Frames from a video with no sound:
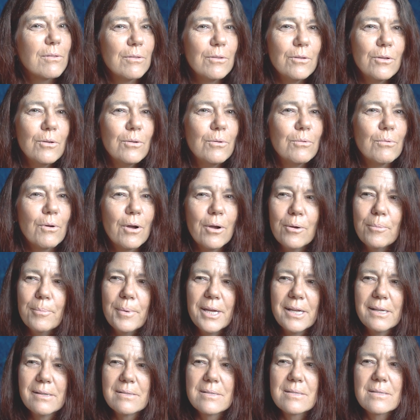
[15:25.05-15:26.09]
New
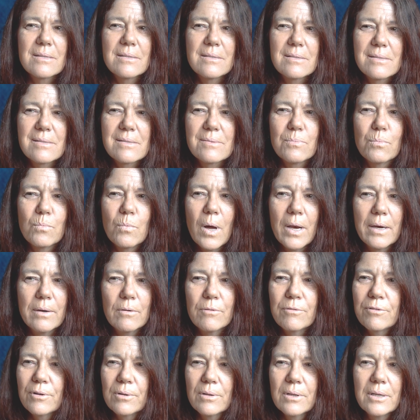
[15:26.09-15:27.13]
romance is
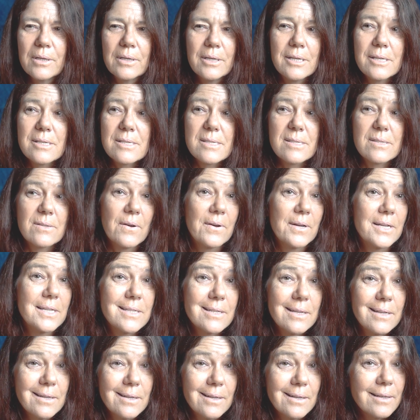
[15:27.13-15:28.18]
wonderful and
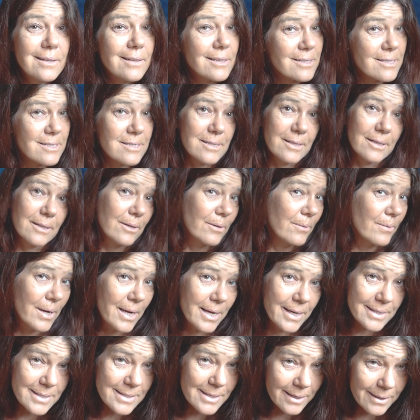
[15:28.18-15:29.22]
exciting and
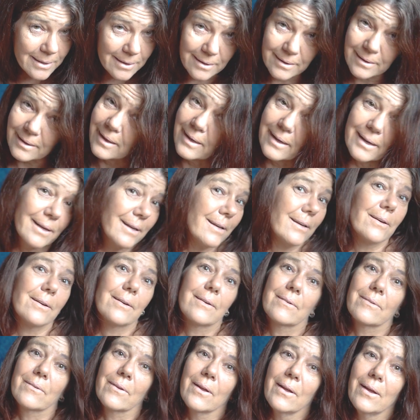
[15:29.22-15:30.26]
exhilarating,
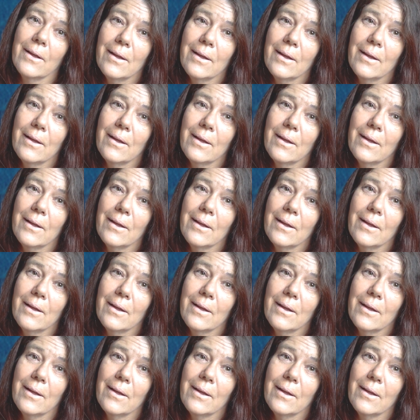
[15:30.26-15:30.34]
and